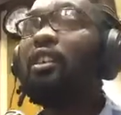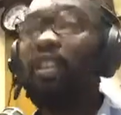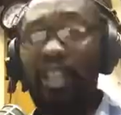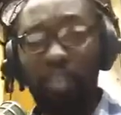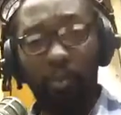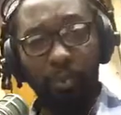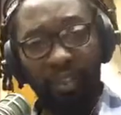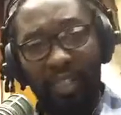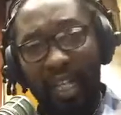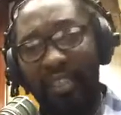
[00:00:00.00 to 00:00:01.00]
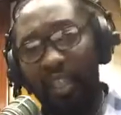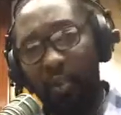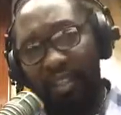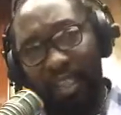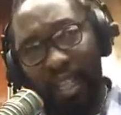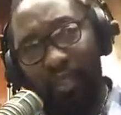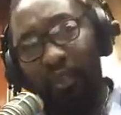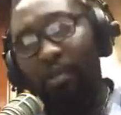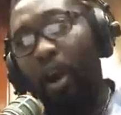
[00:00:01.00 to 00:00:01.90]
into protecting ourselves from